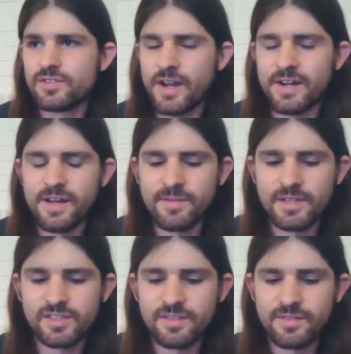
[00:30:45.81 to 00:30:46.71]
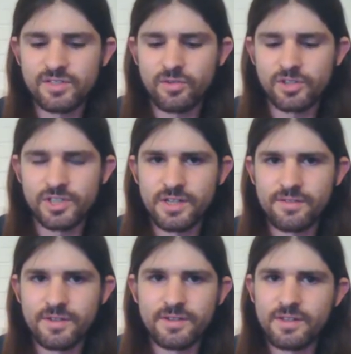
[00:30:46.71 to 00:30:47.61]
dynamics in this version
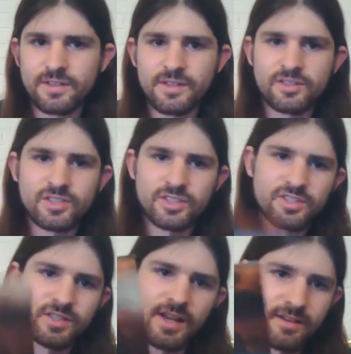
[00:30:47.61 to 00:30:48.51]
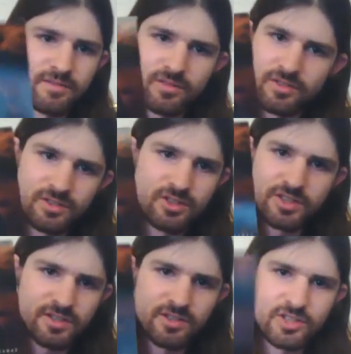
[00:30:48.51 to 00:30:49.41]
of it. It's just, yeah,
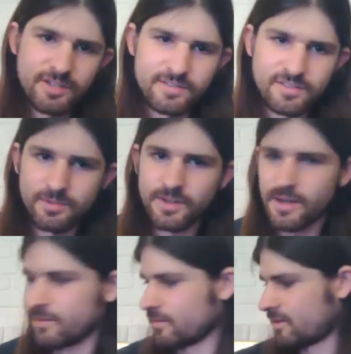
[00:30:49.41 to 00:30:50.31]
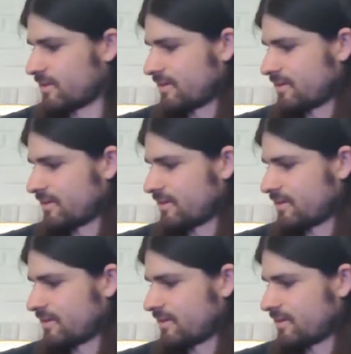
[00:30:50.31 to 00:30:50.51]
just check this one out.